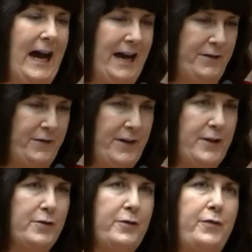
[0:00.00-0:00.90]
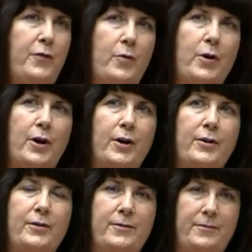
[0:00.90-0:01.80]
I feel
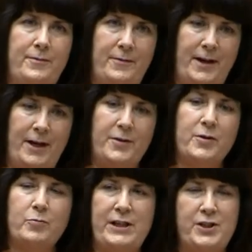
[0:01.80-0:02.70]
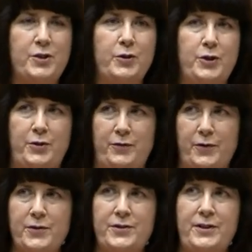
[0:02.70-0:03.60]
for other regional
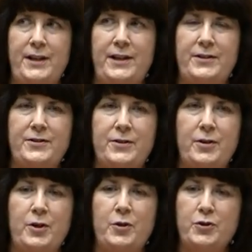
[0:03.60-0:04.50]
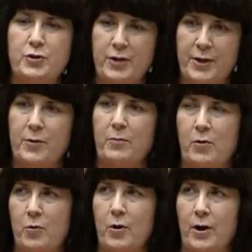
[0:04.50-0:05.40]
universities who struggle
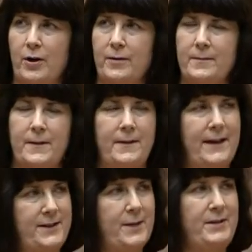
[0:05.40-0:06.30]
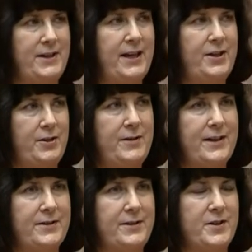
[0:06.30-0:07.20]
more than WKU
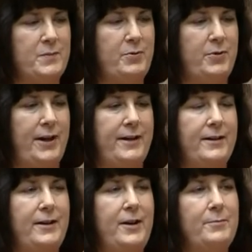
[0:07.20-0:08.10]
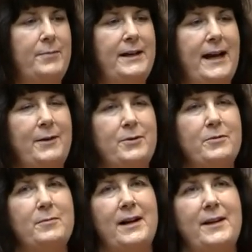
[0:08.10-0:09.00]
does at this point, but I would
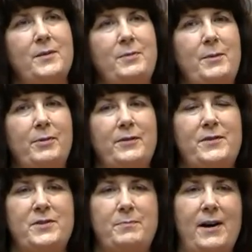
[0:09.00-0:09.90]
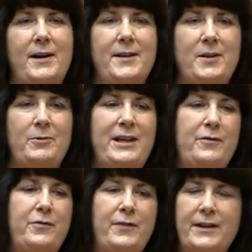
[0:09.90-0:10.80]
remind the people of this body that we
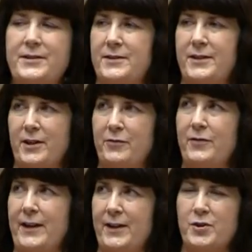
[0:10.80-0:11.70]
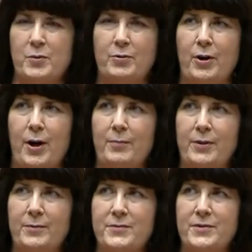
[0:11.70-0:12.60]
can fix their financial
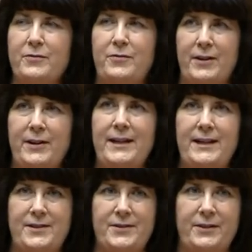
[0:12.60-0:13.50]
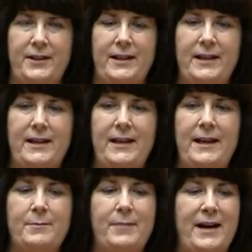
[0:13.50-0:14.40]
problems very easily
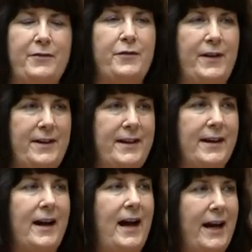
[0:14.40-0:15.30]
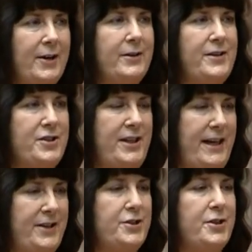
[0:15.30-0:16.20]
by funding higher
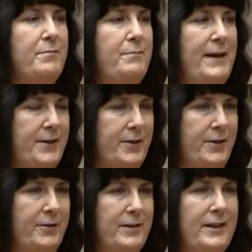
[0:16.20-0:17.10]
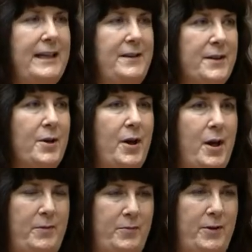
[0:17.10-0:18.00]
education better in the
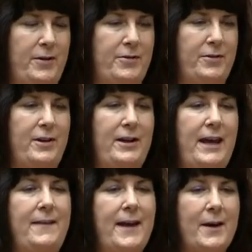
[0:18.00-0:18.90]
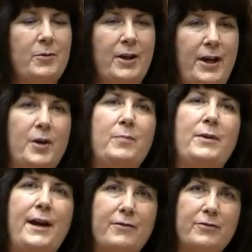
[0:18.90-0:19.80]
Commonwealth. And that will
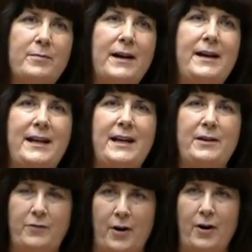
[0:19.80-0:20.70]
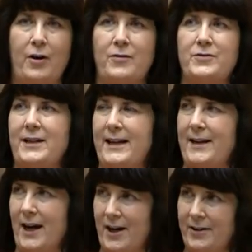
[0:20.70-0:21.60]
help everybody involved
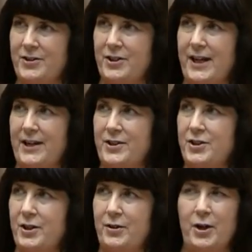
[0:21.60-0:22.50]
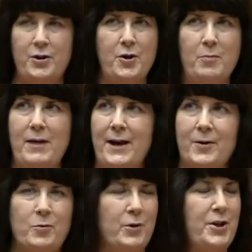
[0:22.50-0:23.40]
in higher education, no
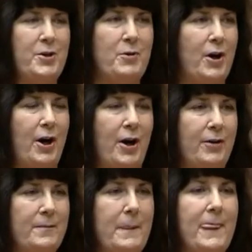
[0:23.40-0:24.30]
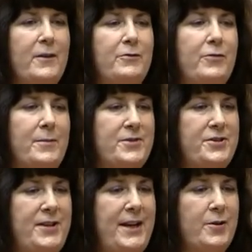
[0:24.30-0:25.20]
matter where you are, from
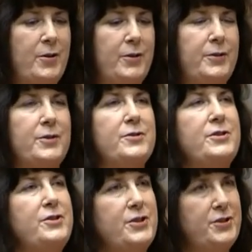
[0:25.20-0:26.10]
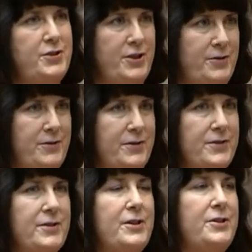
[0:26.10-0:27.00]
stakeholders to
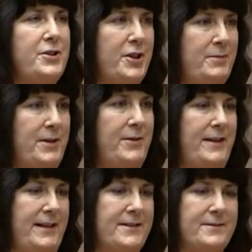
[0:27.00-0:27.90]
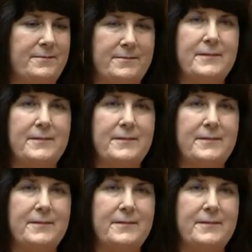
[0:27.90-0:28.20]
students to communities.